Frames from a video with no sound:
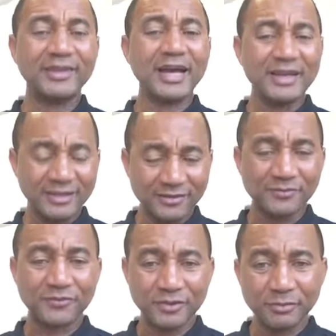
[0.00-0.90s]
That is
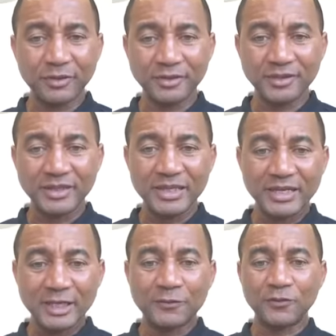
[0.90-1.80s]
free money.
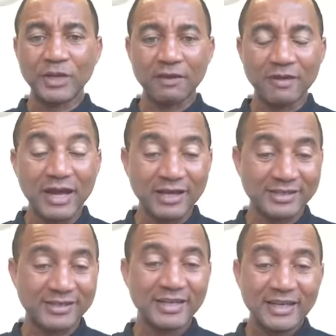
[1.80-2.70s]
If you have
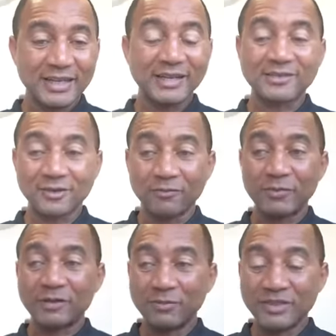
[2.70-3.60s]
access, that's
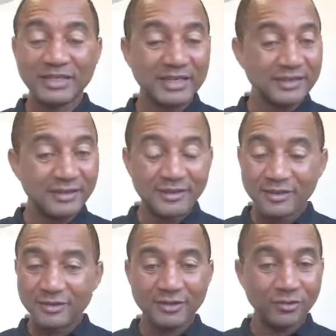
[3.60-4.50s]
government basically,
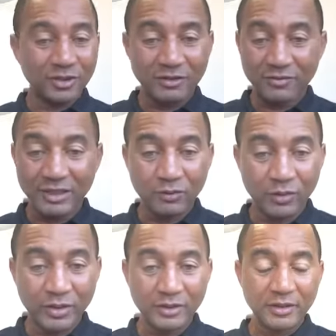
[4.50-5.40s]
giving
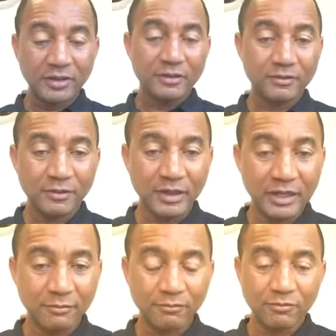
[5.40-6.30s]
away
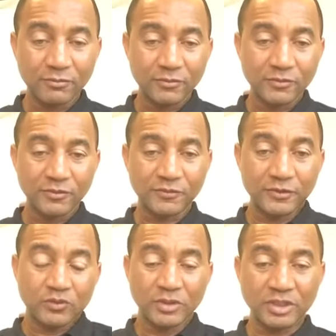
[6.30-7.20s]

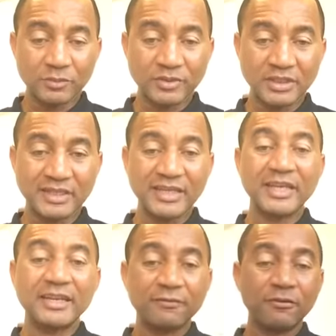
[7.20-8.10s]
free 20%
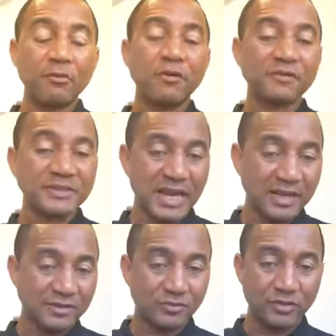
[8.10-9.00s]
in the form of
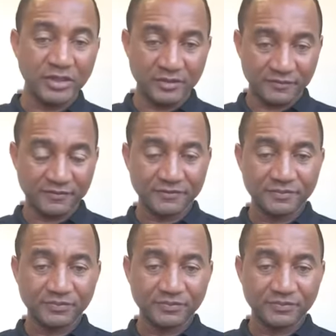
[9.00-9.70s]
tax relief,